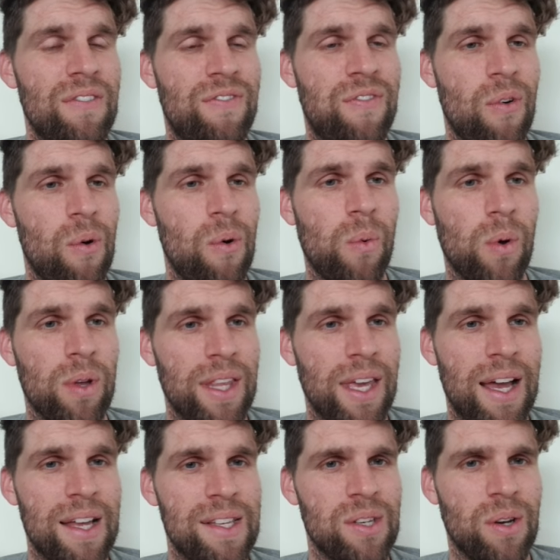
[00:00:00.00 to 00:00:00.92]
for what
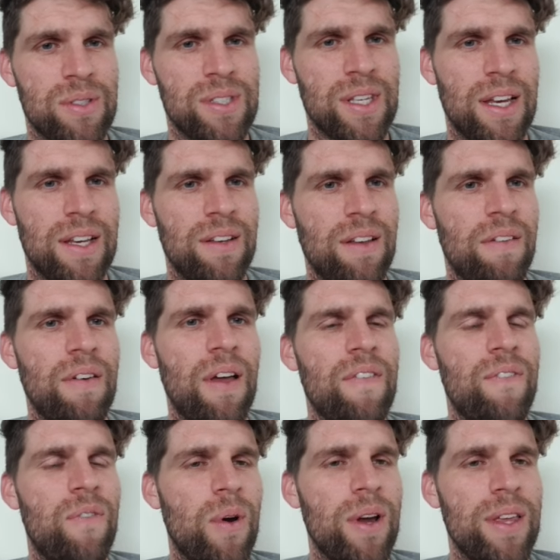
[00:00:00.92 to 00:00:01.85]
they are. So I'd say
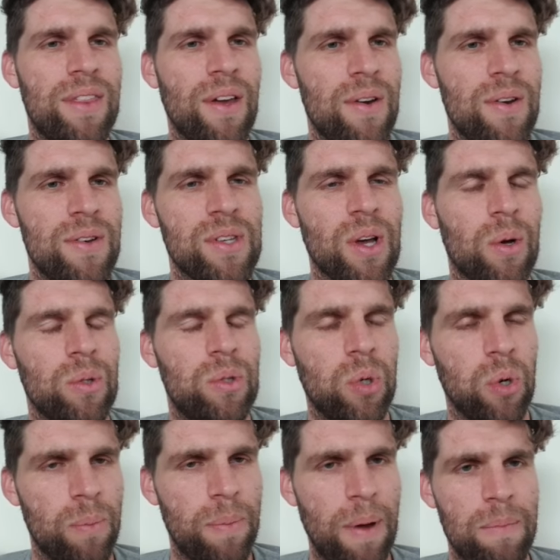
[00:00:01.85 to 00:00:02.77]
avoid those. I'll
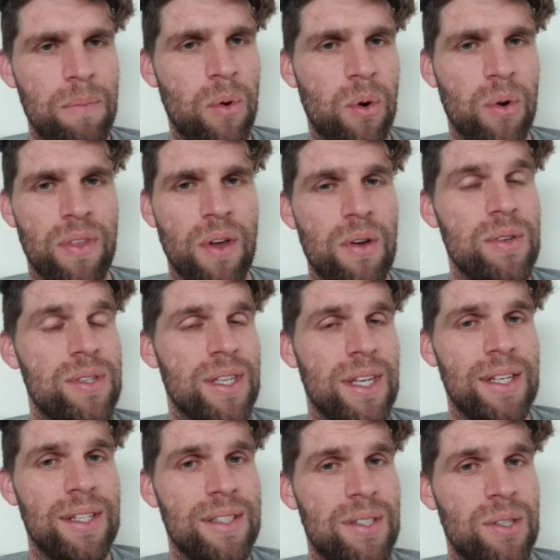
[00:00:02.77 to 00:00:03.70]
talk about more of those
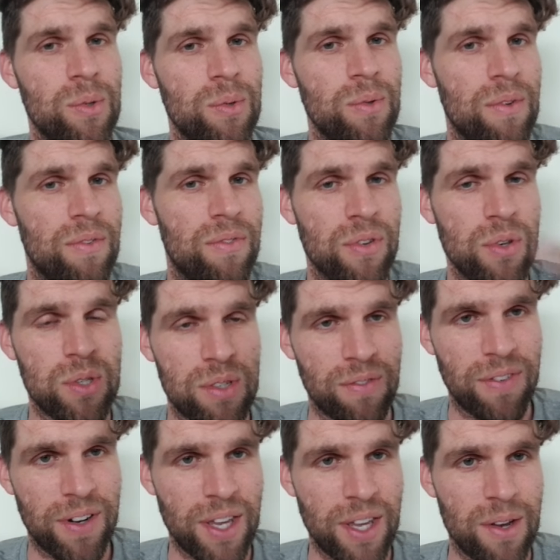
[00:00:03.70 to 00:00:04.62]
into future
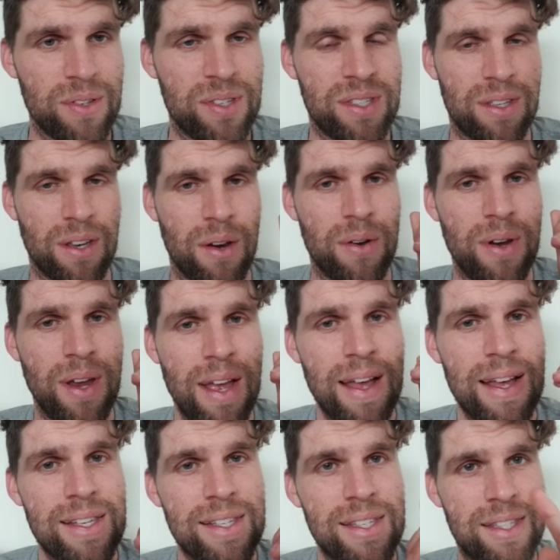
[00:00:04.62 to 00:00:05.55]
videos, so
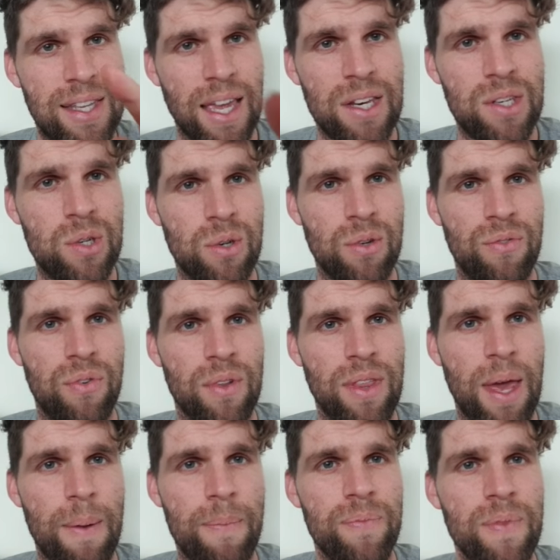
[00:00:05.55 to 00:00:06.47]
stay tuned for
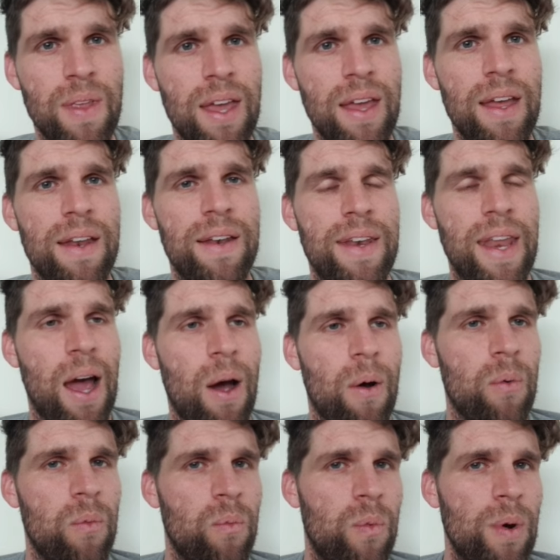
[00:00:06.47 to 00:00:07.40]
that. Now
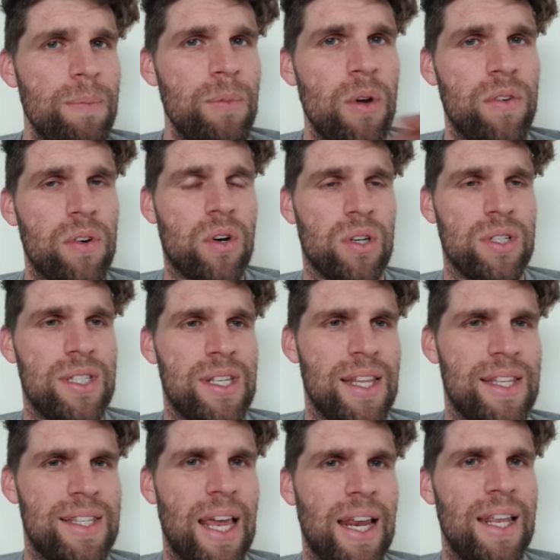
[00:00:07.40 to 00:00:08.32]
we move across to the
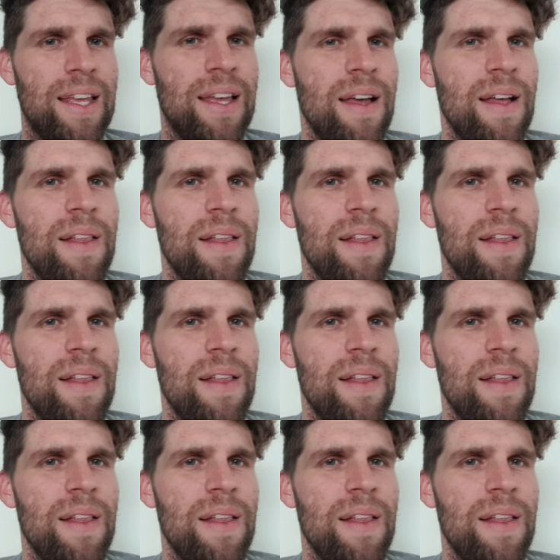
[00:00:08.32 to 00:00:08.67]
daily